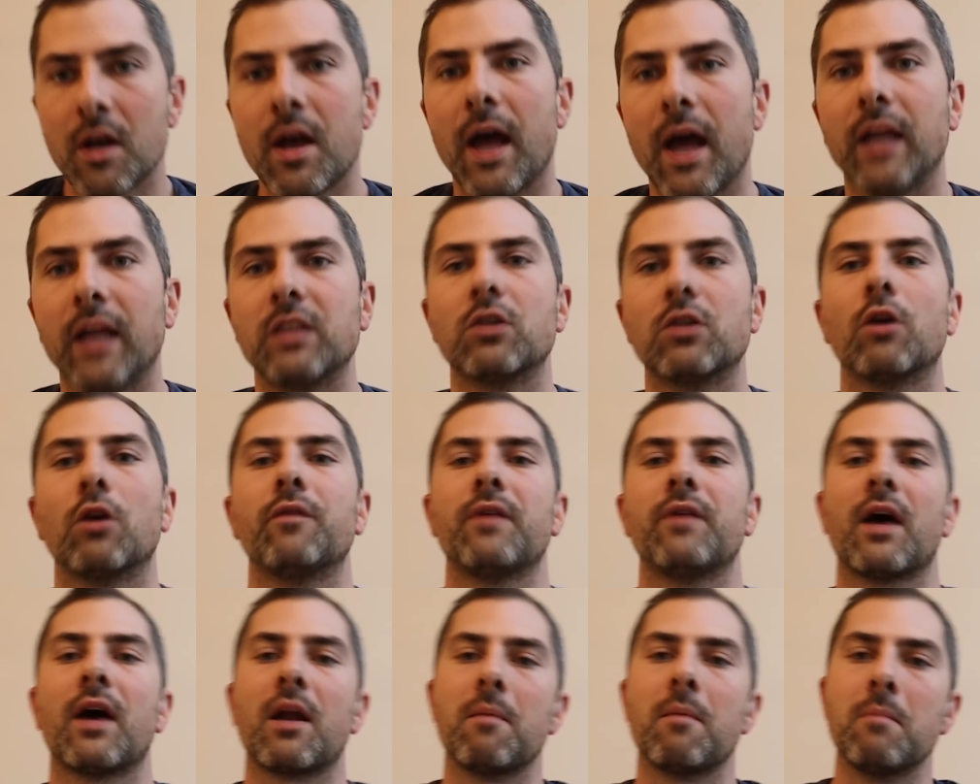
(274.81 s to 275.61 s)
And so
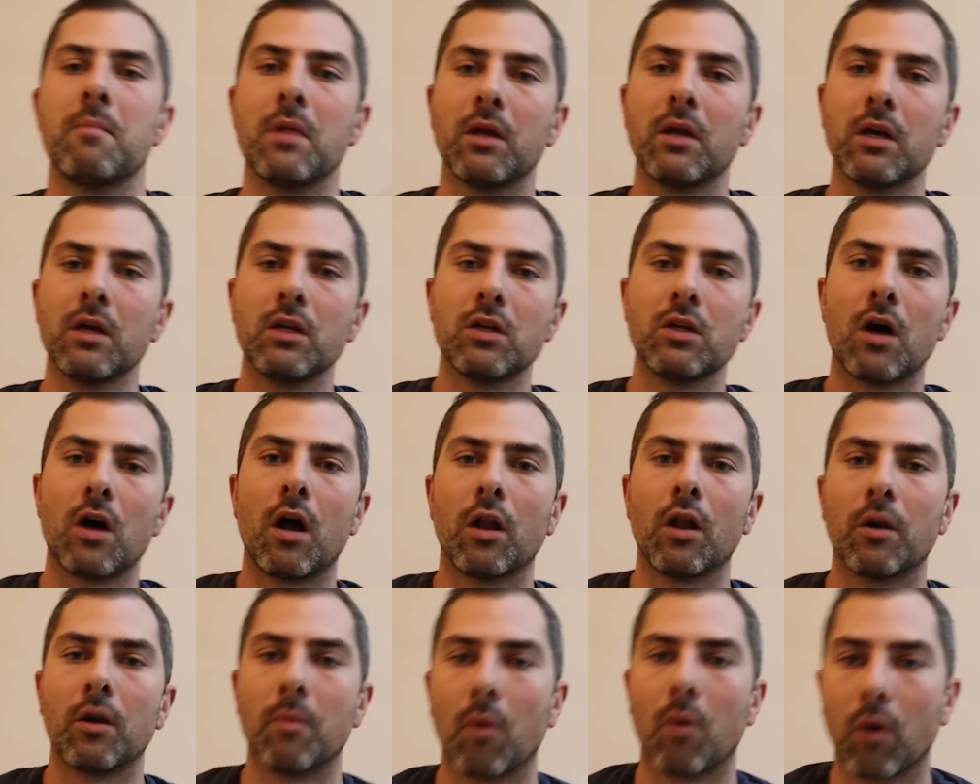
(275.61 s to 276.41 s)
if you had $1 million
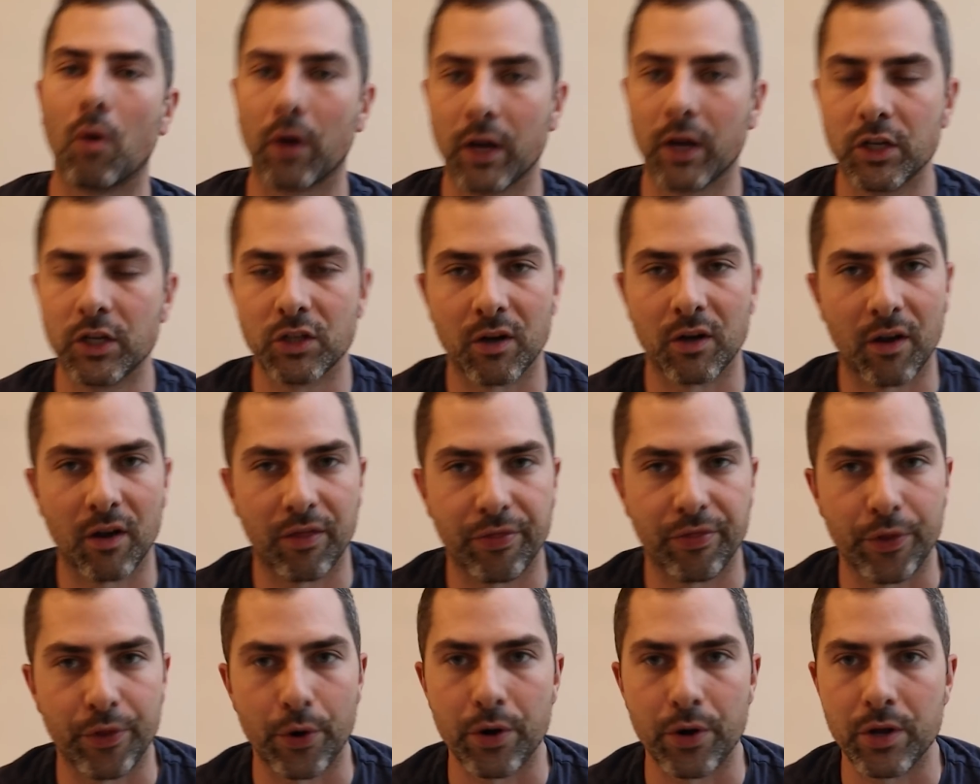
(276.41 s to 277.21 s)
mortgage on a
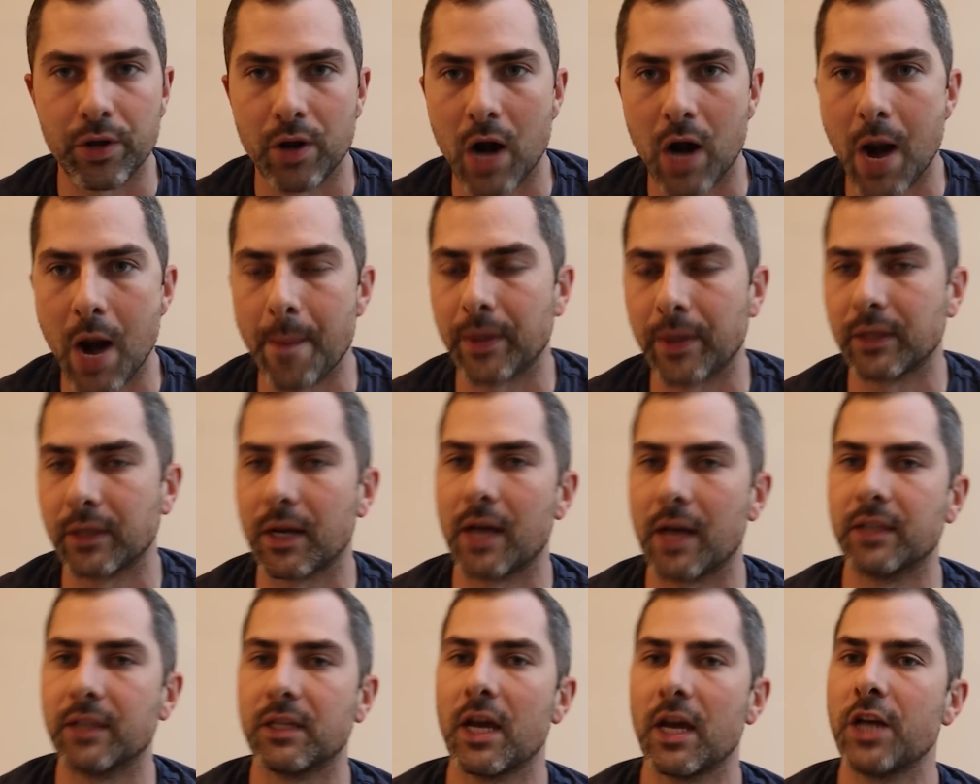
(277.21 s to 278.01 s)
30-year
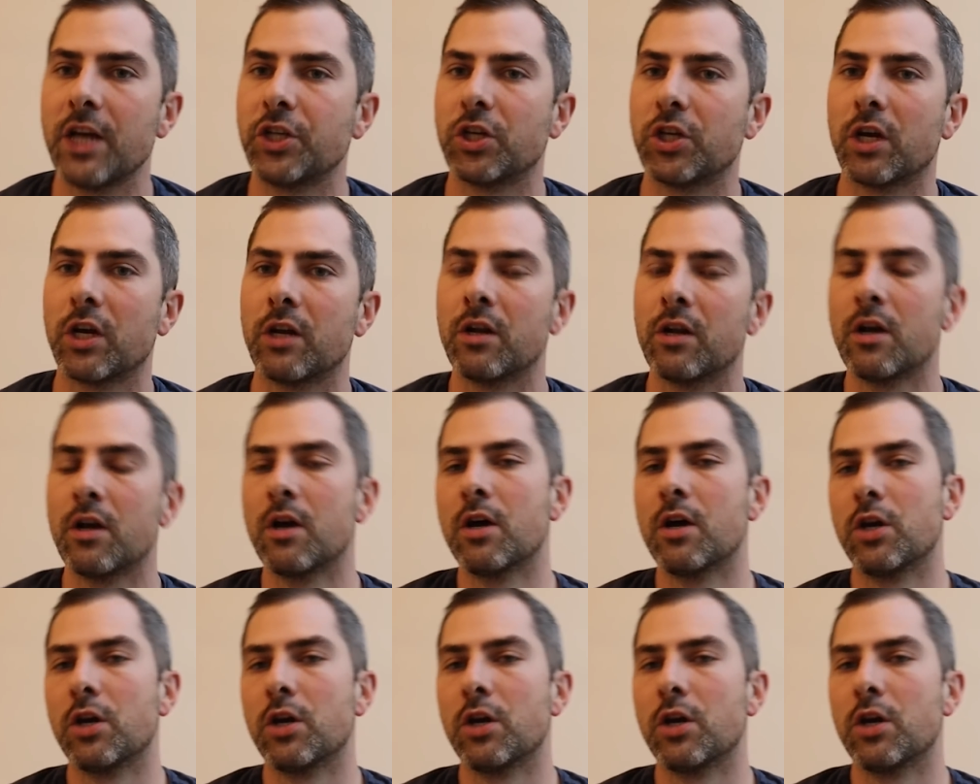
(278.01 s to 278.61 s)
amortization,